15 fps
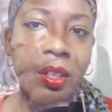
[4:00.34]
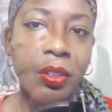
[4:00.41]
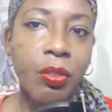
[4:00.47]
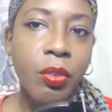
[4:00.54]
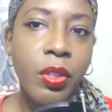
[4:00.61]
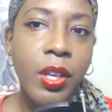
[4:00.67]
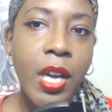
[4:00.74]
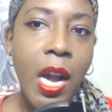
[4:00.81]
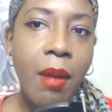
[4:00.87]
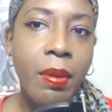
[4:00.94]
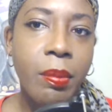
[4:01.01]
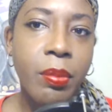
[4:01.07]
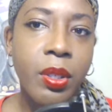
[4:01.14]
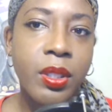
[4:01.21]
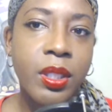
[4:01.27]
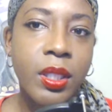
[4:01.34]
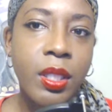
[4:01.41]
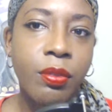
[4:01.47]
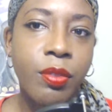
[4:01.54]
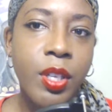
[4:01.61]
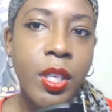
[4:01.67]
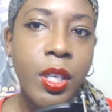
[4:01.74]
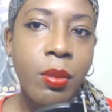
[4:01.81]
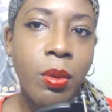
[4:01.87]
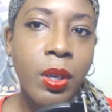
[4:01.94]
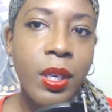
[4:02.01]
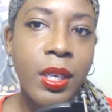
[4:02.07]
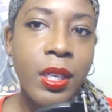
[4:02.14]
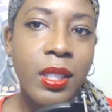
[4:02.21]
through the comic books if he were